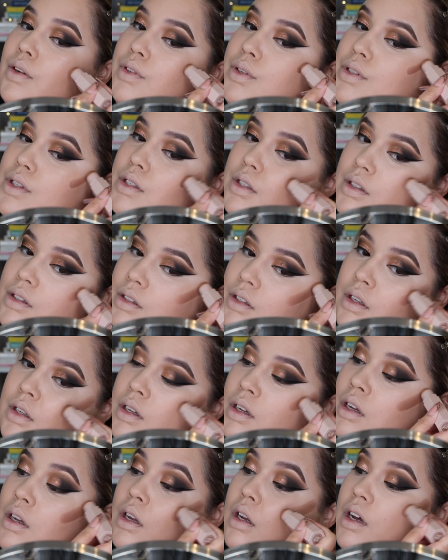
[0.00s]
And then I'm using
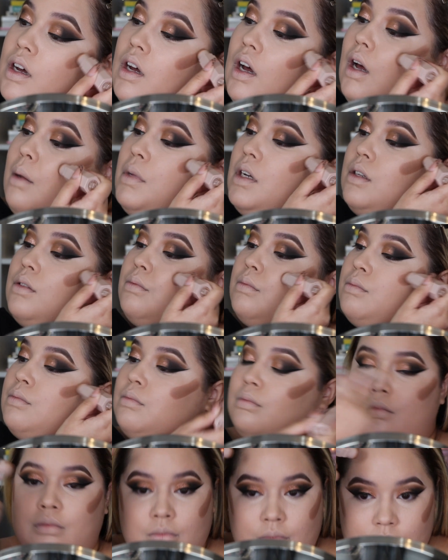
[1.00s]
the Fenty
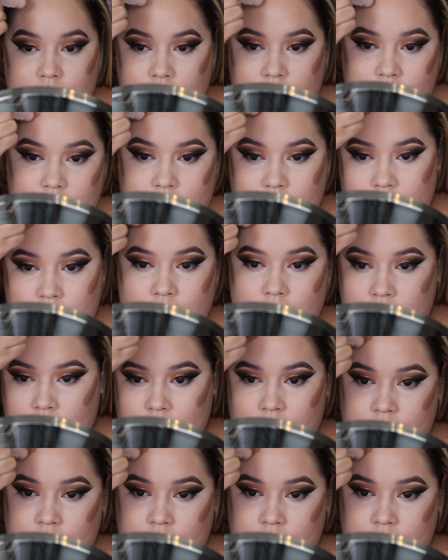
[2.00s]
Beauty Contour